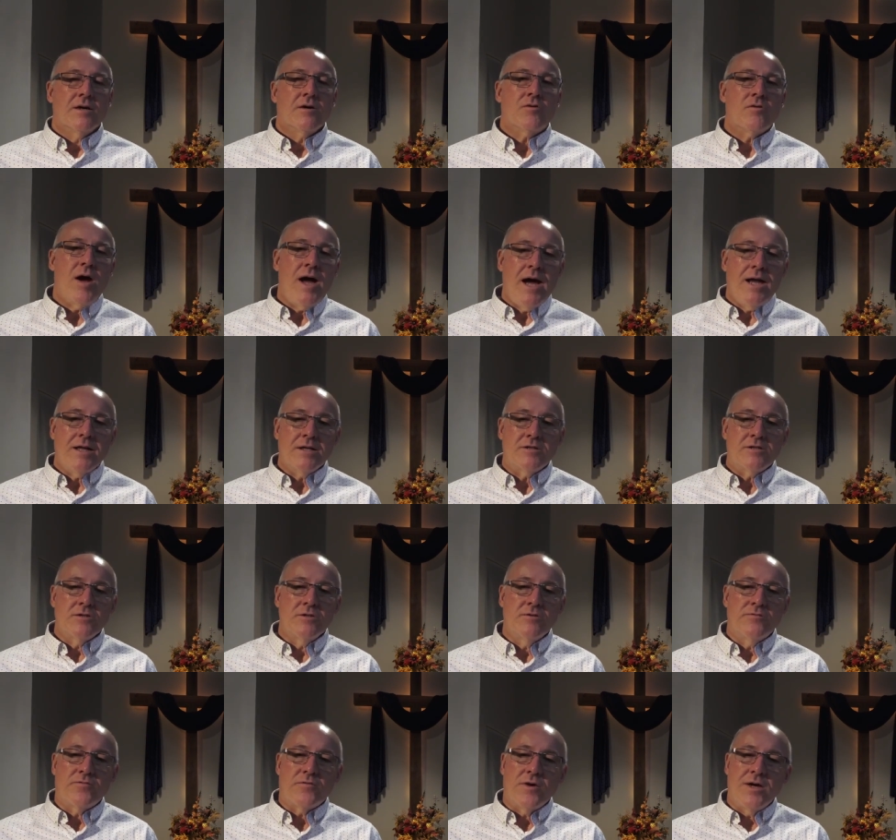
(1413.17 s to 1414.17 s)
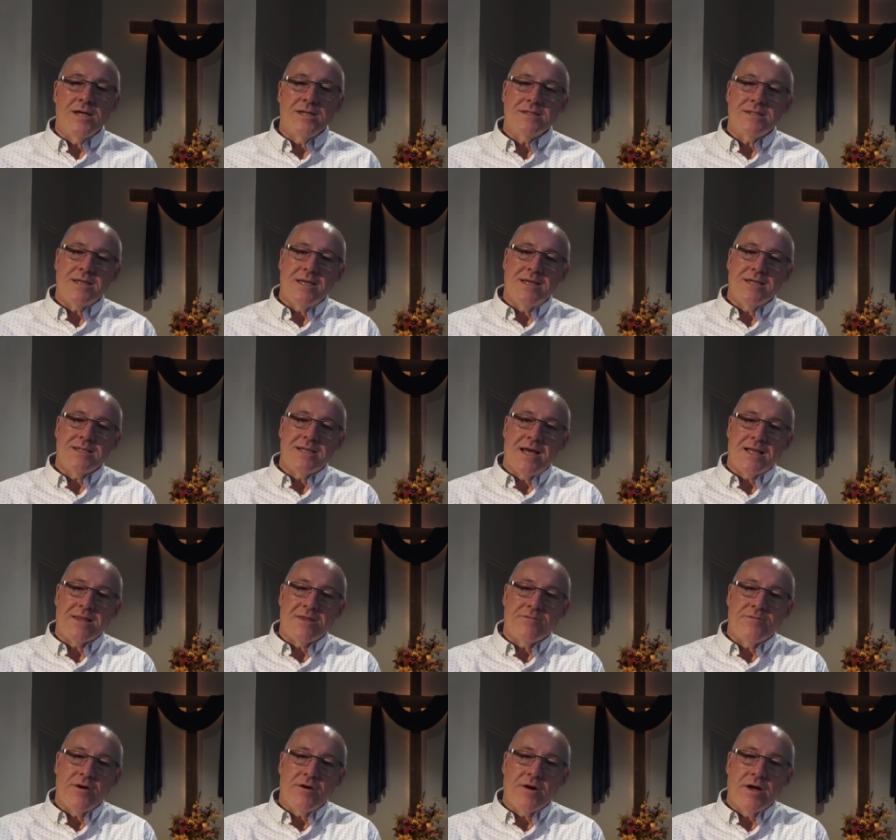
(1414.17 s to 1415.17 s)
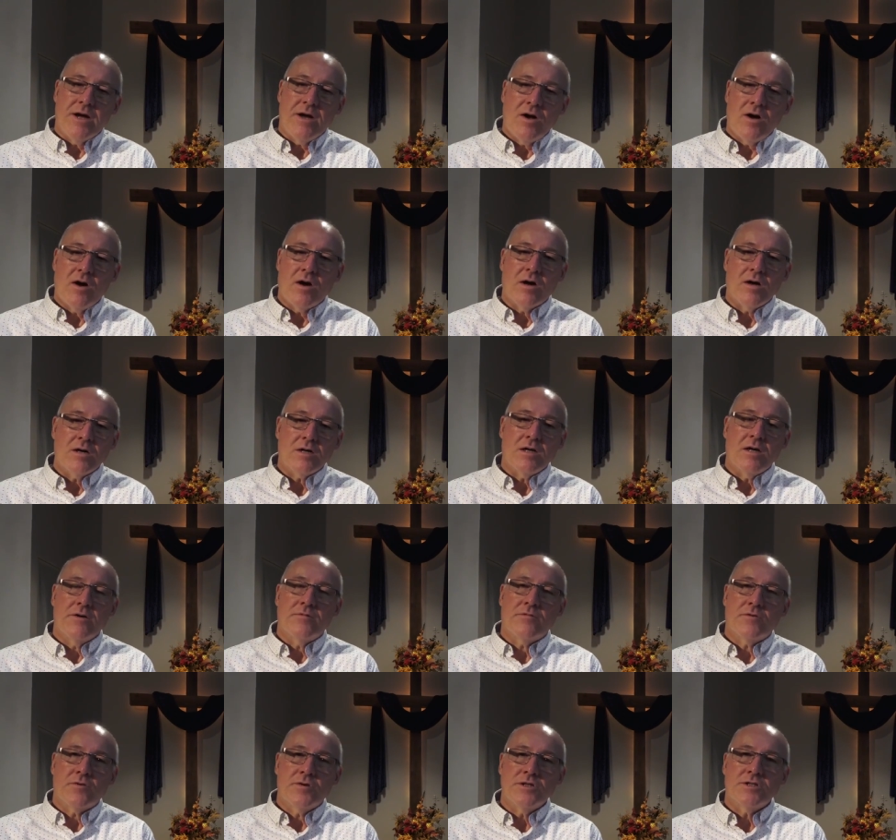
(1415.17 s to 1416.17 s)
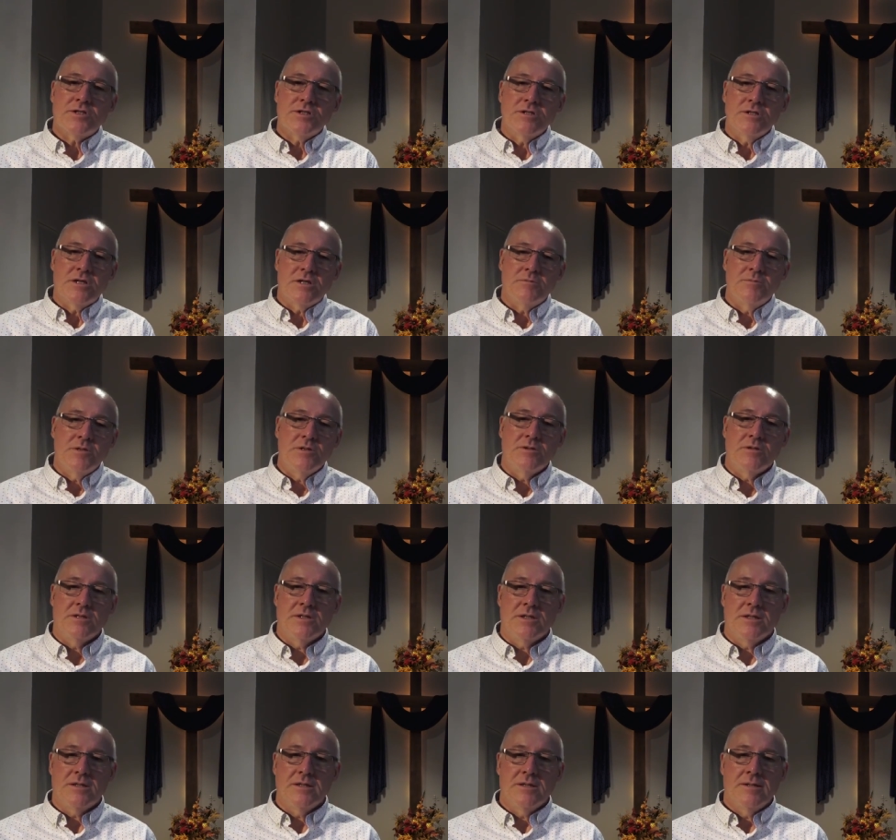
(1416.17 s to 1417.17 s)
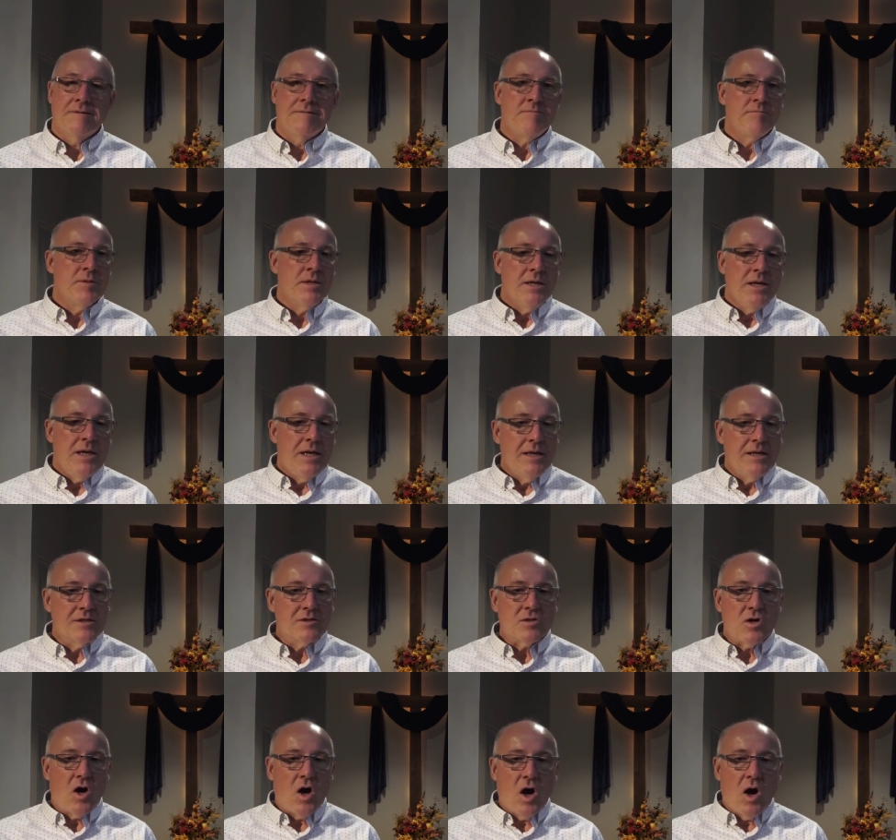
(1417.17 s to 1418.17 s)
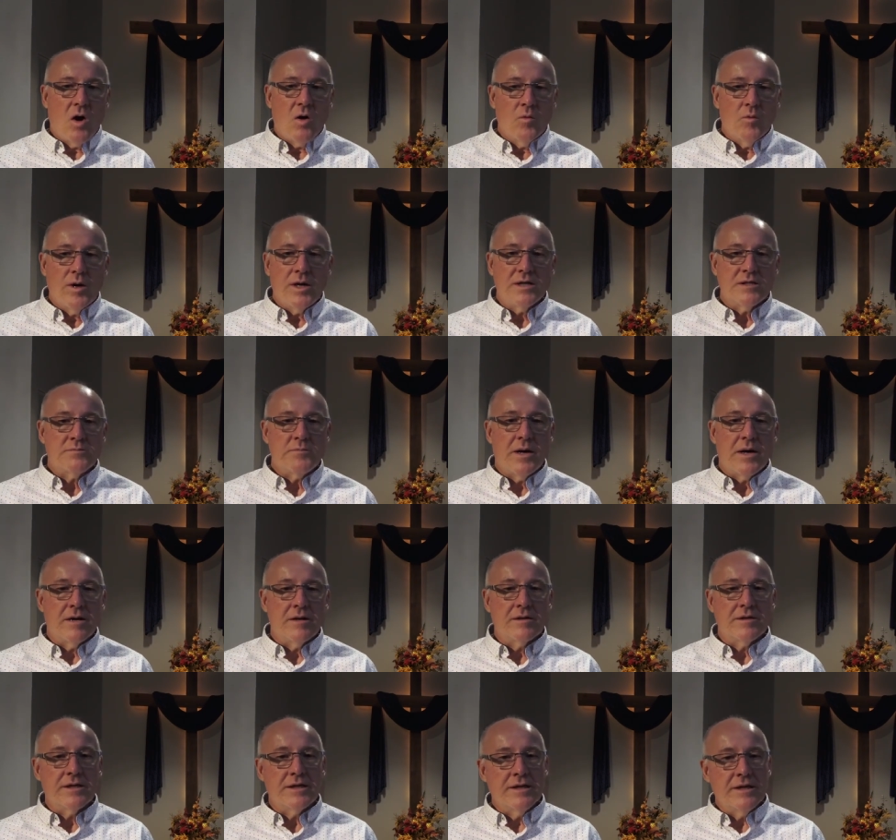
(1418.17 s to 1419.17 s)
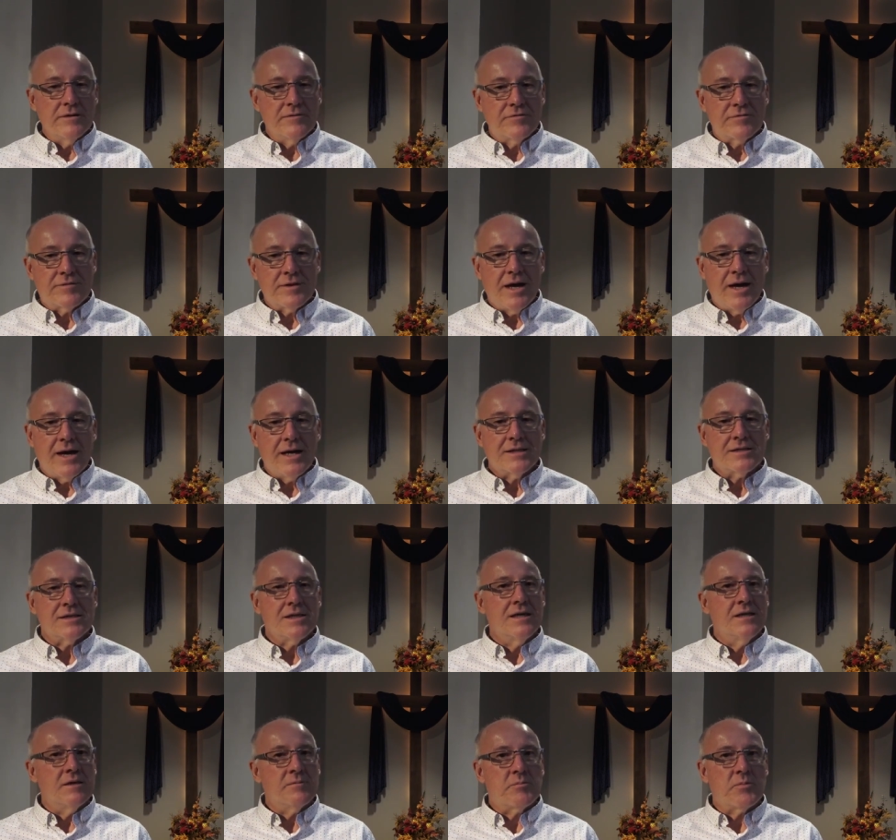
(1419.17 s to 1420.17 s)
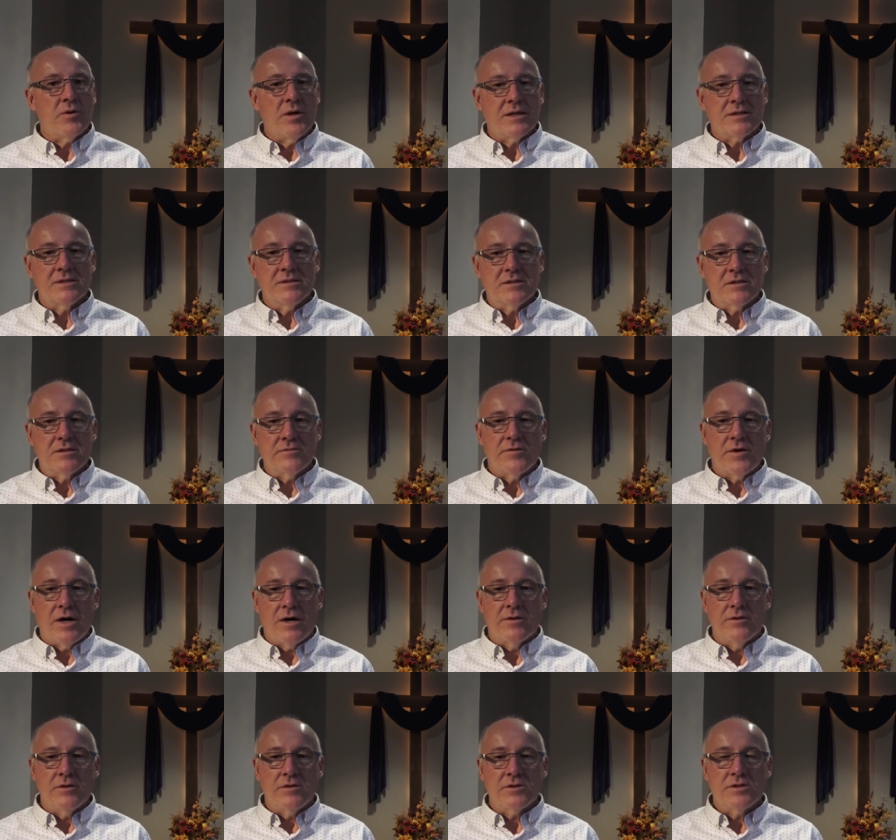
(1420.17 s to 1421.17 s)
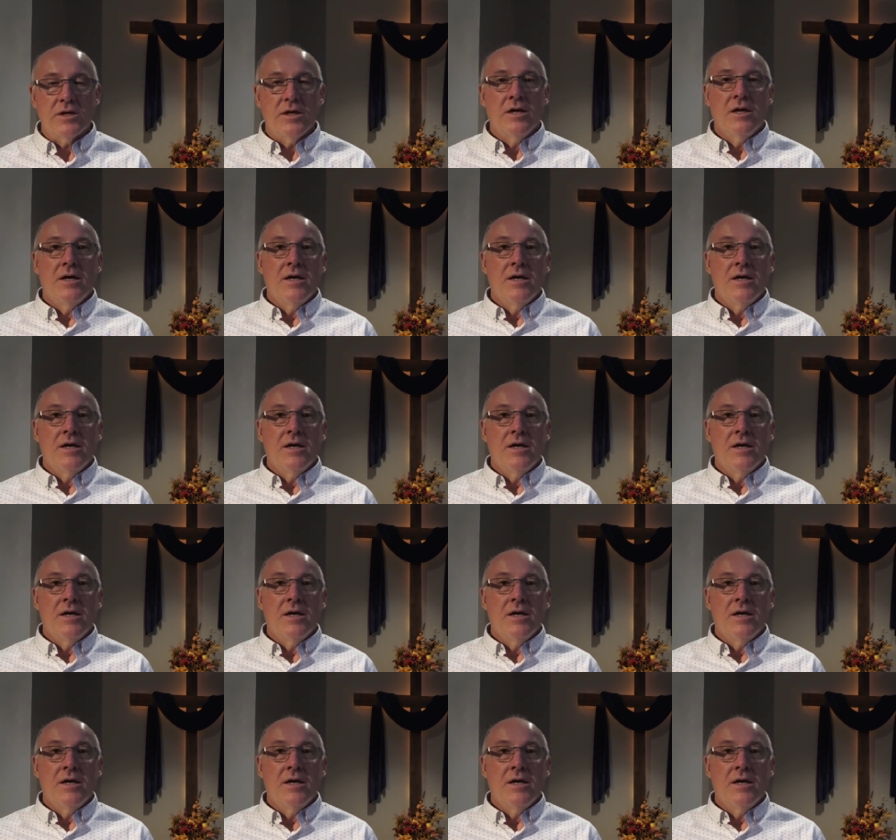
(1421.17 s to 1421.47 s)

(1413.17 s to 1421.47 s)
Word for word: Gratitude, friends, is at the very heart of Christian community. It is always better to give thanks in the presence of others,